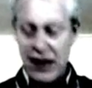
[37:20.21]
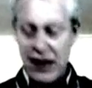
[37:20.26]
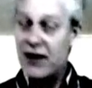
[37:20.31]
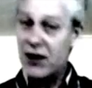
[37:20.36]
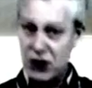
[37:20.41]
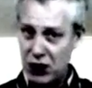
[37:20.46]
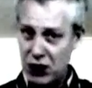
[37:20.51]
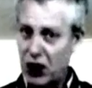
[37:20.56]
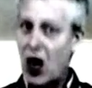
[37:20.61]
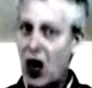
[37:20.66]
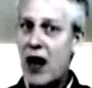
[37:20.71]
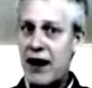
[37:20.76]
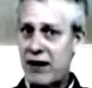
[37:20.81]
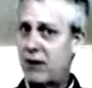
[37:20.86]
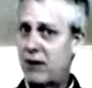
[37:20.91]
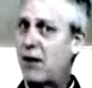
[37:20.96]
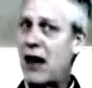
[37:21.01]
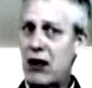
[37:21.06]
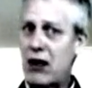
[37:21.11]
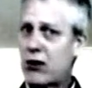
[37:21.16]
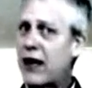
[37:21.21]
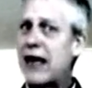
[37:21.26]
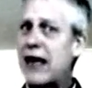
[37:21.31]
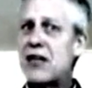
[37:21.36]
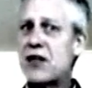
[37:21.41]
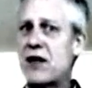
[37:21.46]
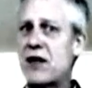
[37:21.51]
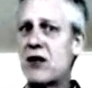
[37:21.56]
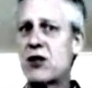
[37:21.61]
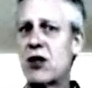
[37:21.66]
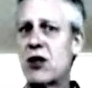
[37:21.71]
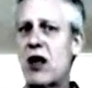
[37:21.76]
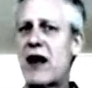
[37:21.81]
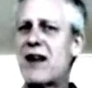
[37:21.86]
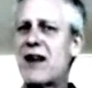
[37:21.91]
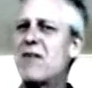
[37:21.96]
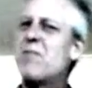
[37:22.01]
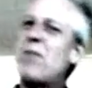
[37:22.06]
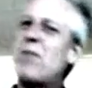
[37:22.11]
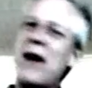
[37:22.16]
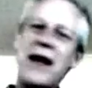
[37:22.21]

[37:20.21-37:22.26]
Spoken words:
There's a lot of them. I'll grant you there's a lot of them,